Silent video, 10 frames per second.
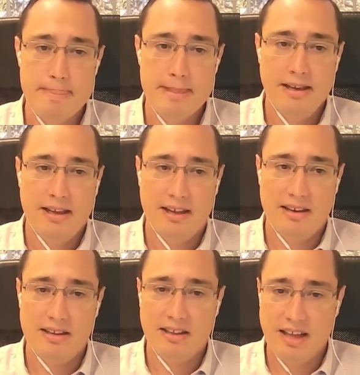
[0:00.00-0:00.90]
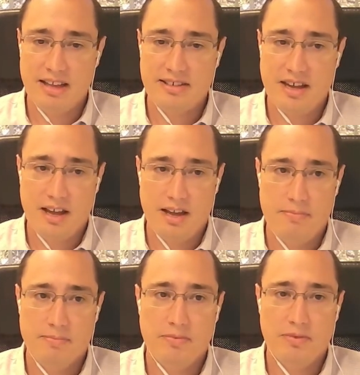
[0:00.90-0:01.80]
and in less
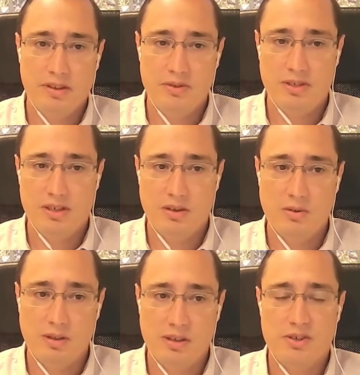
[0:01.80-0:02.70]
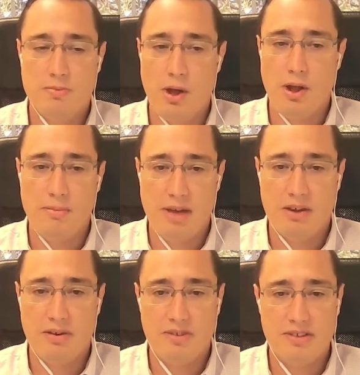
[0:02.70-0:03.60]
time, using only a small amount
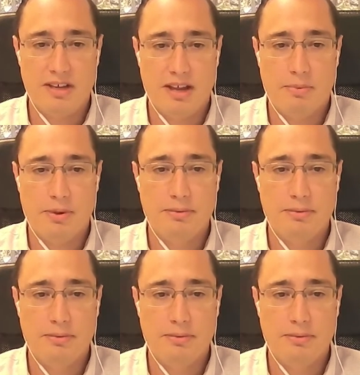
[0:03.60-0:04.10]
of the sample.